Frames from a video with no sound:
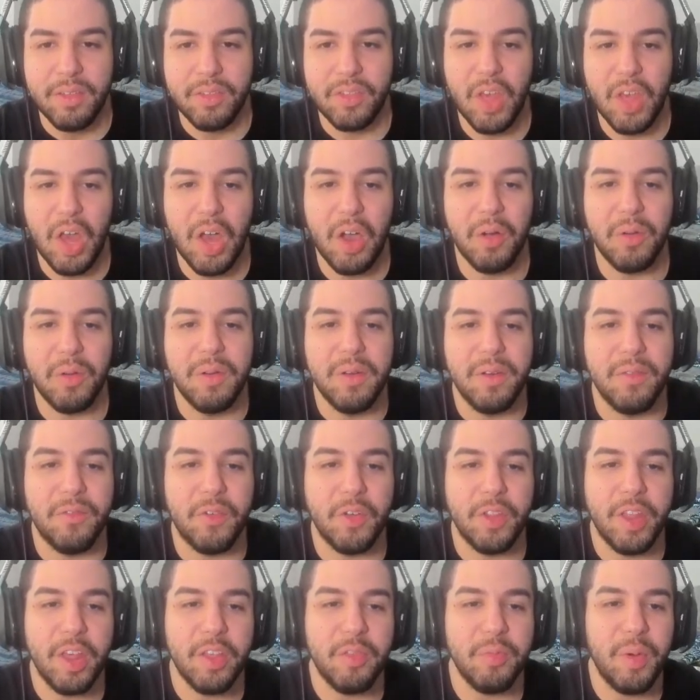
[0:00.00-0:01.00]
So
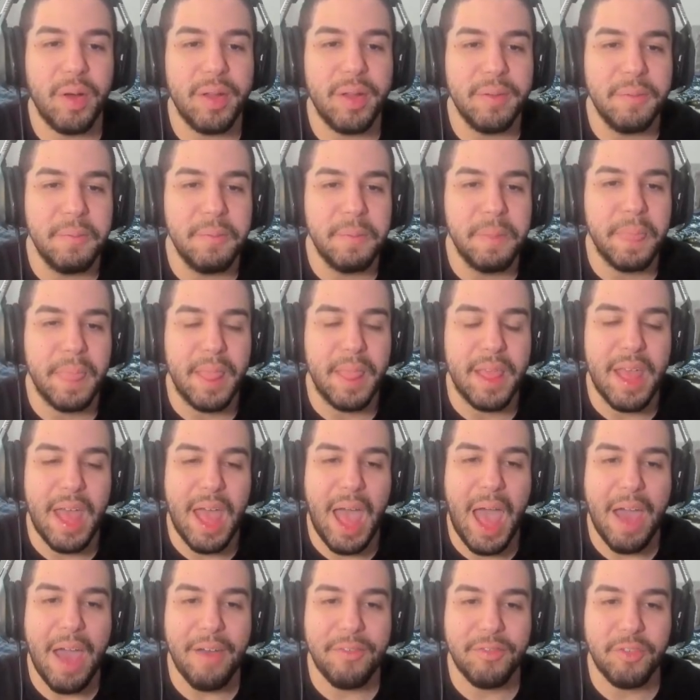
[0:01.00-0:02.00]
for this one,
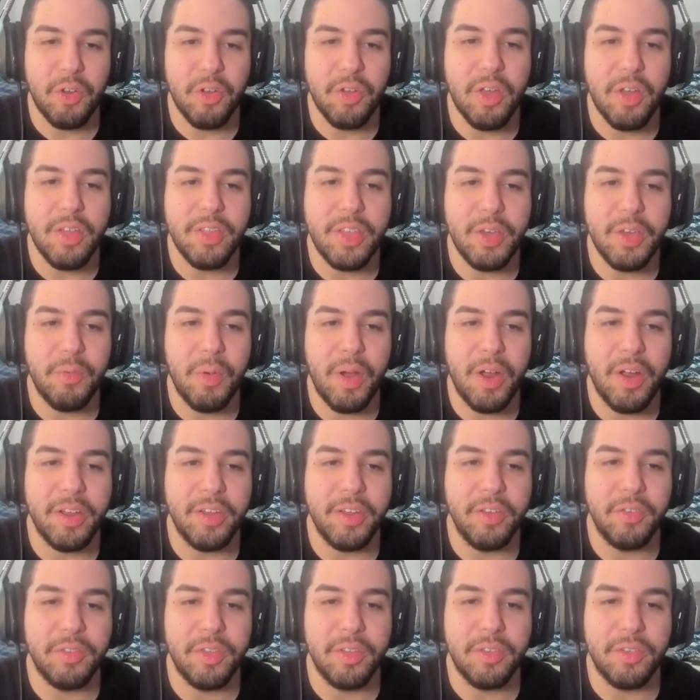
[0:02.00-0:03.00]
after the wearer
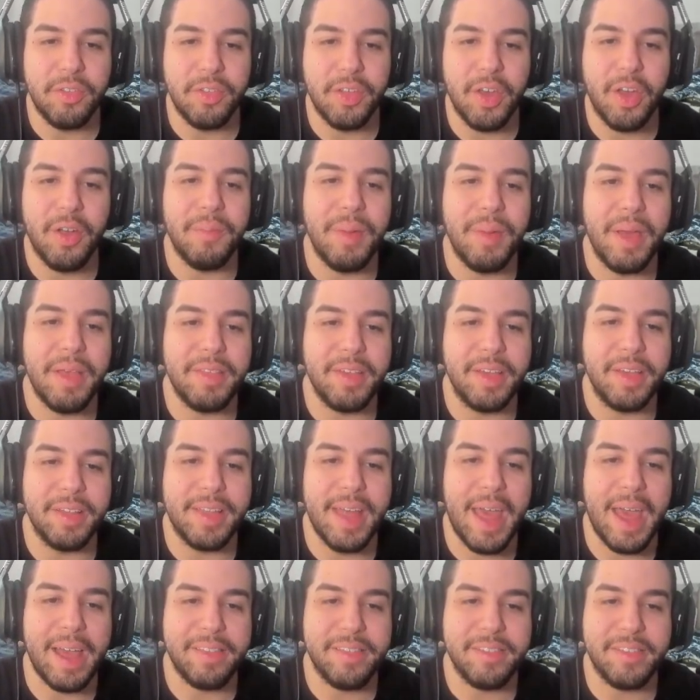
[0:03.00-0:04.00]
uses their basic
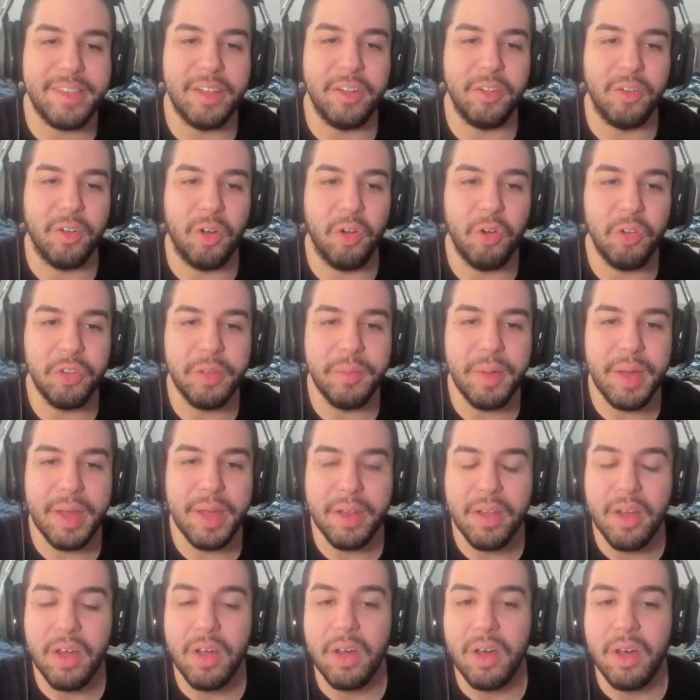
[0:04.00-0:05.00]
attack, skill, or
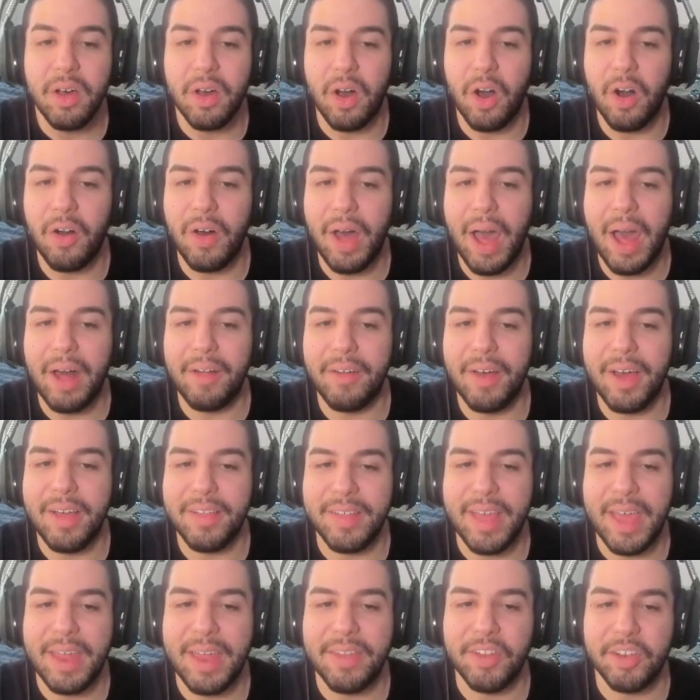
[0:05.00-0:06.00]
ultimate, all
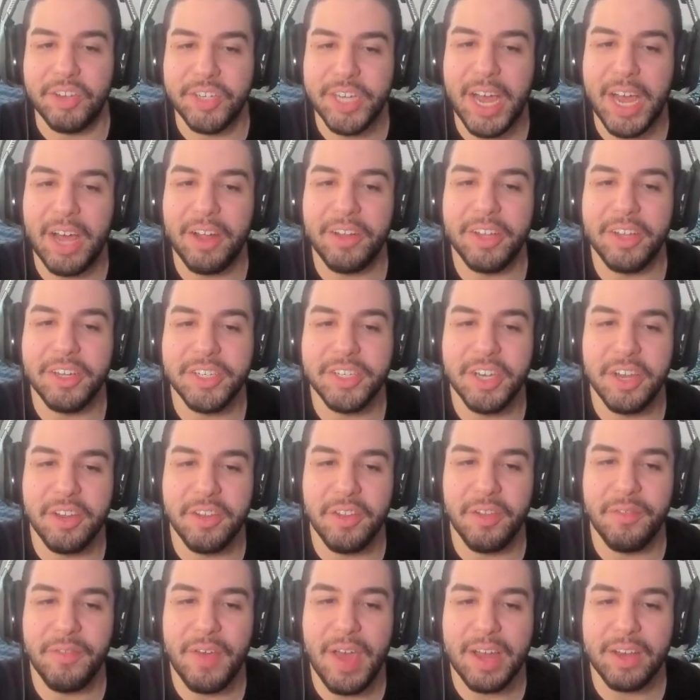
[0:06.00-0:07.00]
allies gain the
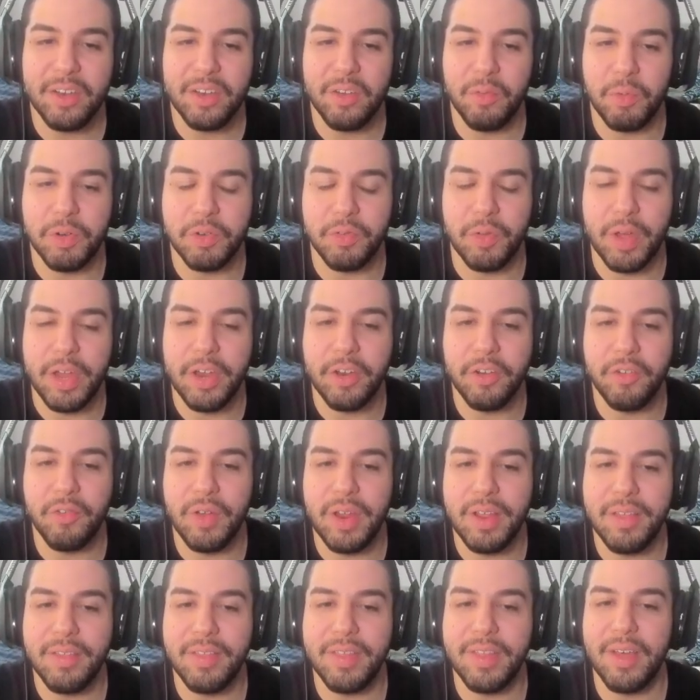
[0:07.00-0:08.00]
childishness effect, which will
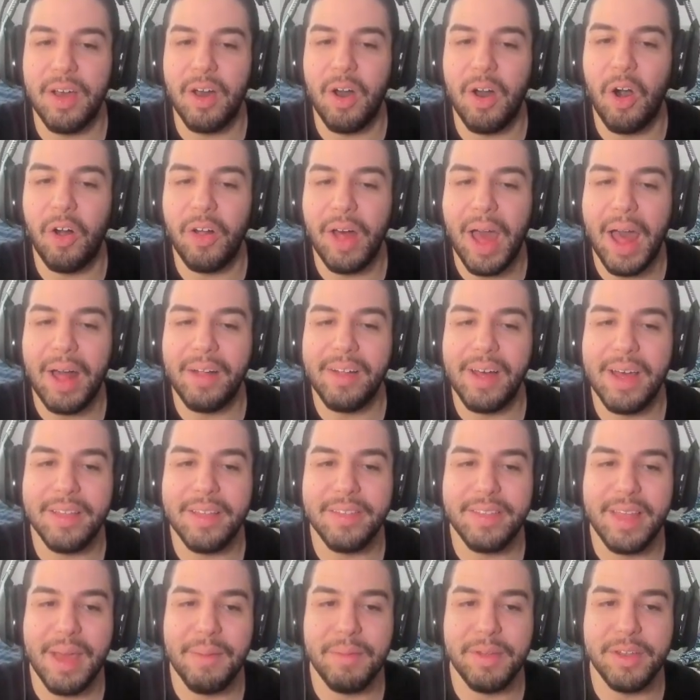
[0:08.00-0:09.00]
increase all
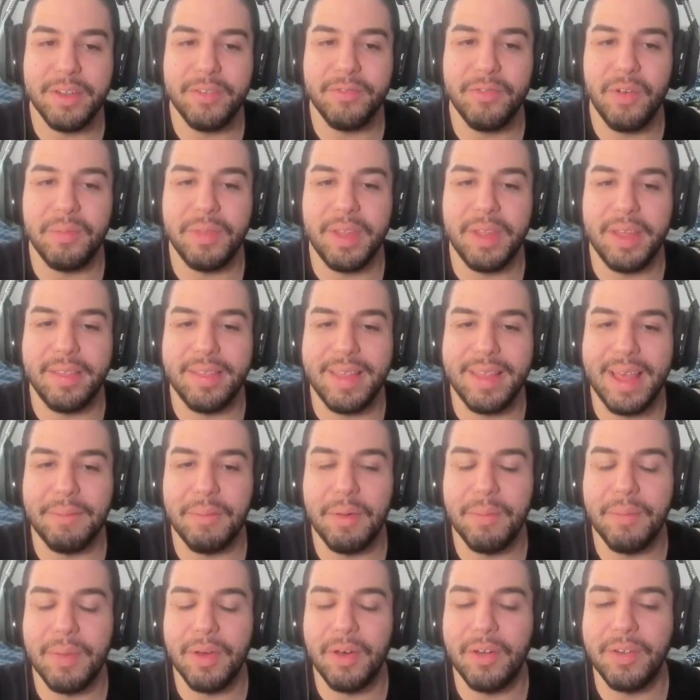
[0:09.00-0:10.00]
allies damage from the same
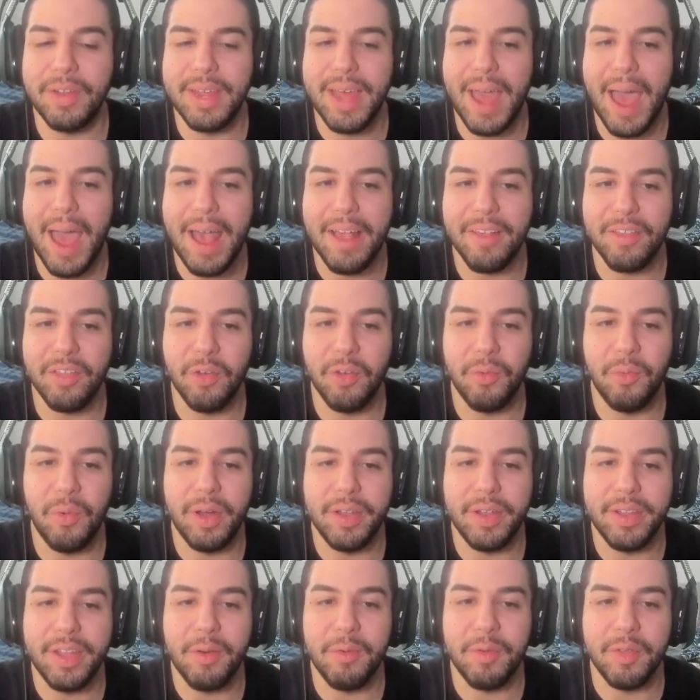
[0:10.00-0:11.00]
ability as the
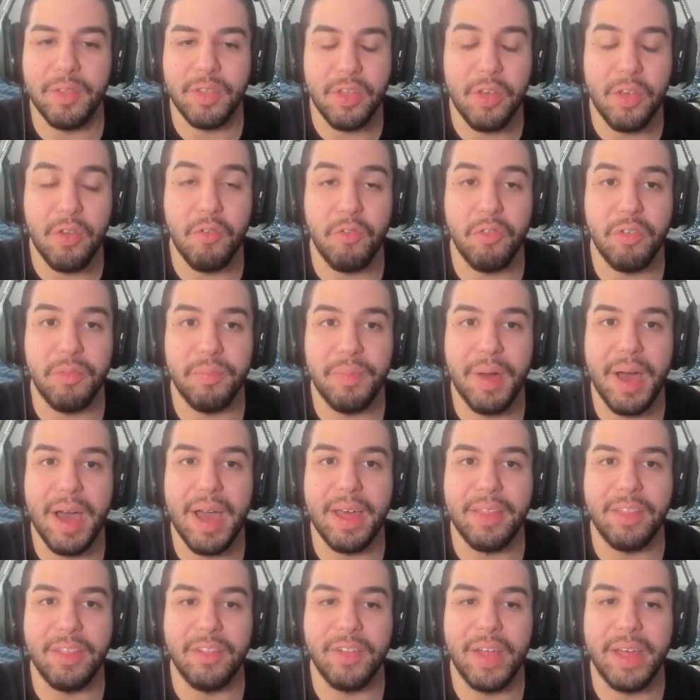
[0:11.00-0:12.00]
one that was used
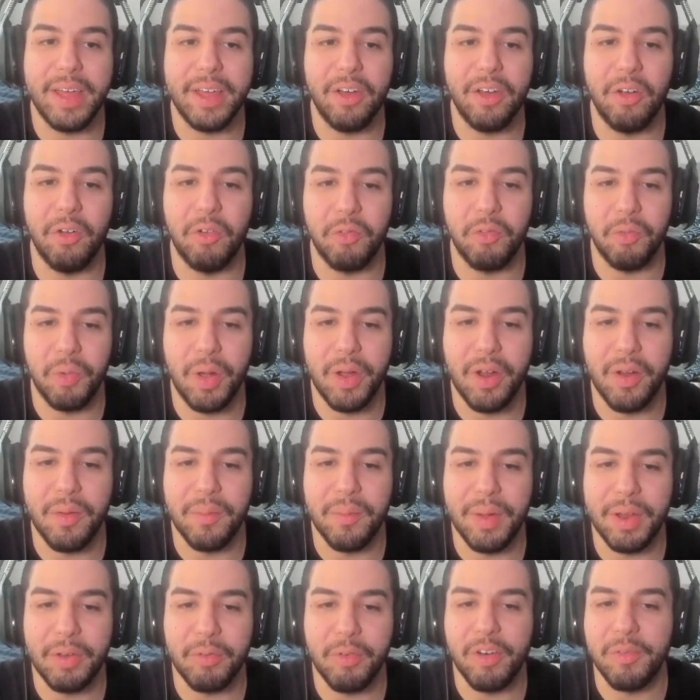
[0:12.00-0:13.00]
by the Light Cones wearer
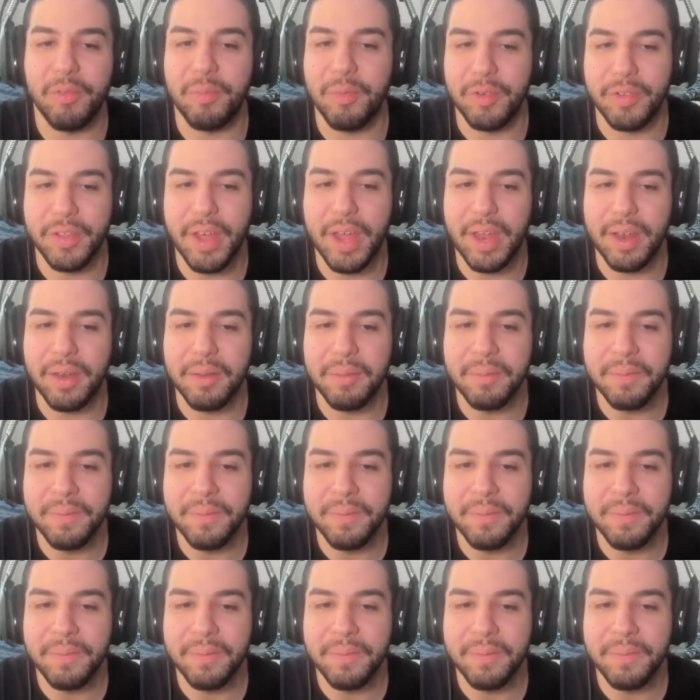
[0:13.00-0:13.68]
by 12%.